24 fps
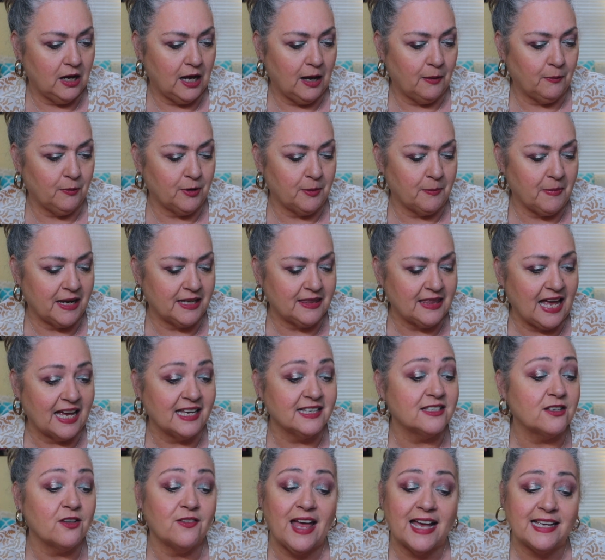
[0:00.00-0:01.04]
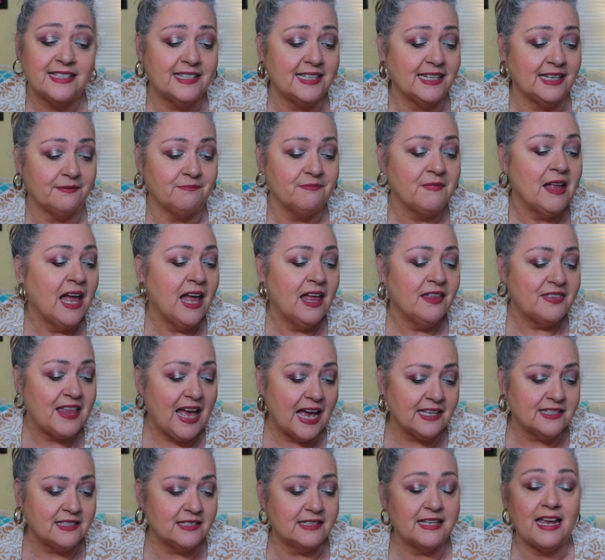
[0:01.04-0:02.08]
make that. So that's it.
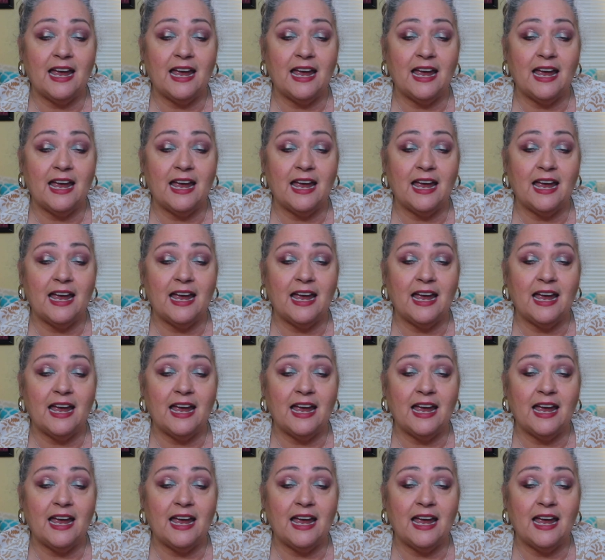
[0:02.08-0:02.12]
That's